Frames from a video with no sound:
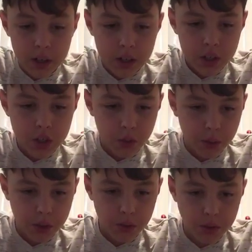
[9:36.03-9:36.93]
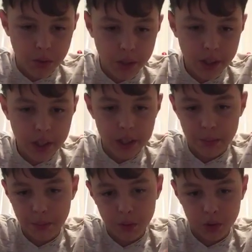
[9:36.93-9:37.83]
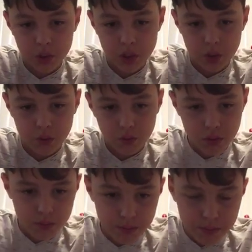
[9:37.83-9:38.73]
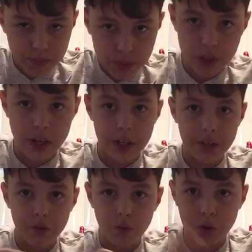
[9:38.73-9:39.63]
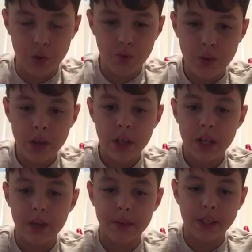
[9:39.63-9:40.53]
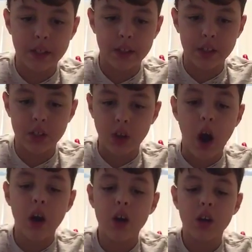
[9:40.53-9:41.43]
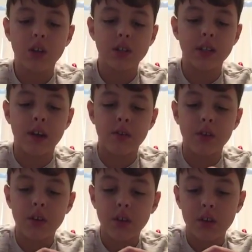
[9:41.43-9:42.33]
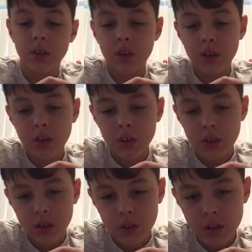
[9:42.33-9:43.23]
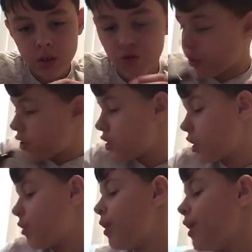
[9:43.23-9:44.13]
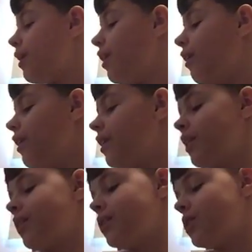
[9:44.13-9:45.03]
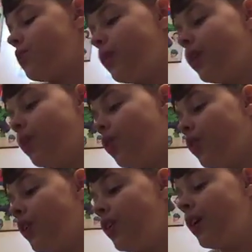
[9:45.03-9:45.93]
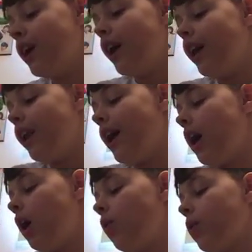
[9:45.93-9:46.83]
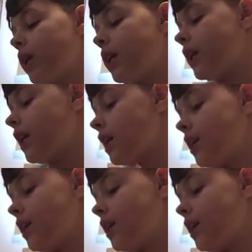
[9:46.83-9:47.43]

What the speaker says: So when you do it, it pulls you, and it makes like this sound. It's rusting away though, because it's really old. Now we're gonna get